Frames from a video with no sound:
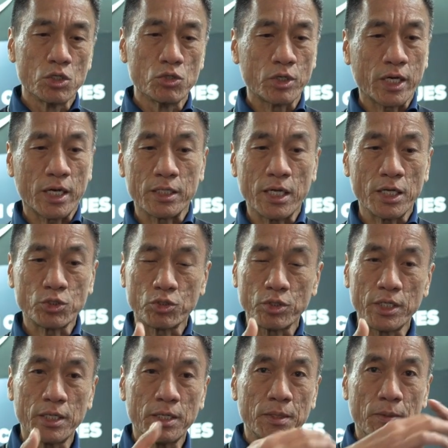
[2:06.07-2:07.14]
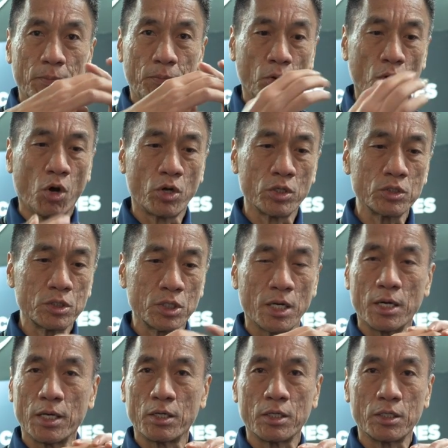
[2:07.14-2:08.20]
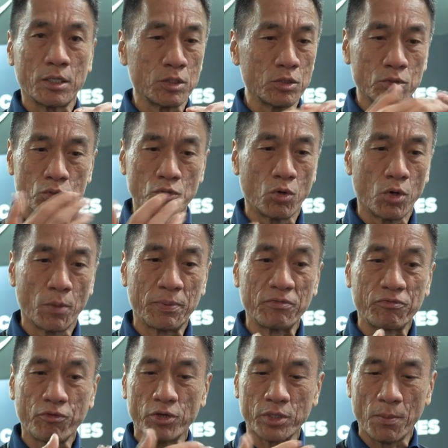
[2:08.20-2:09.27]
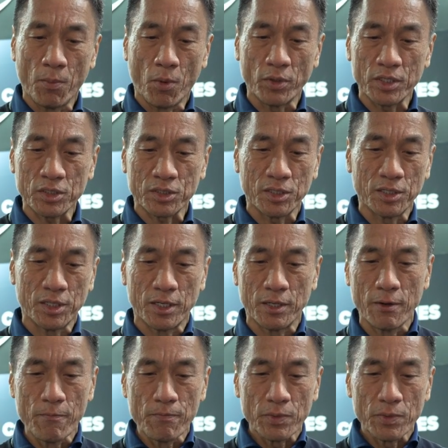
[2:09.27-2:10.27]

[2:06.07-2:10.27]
You can actually put on your preferred monitor.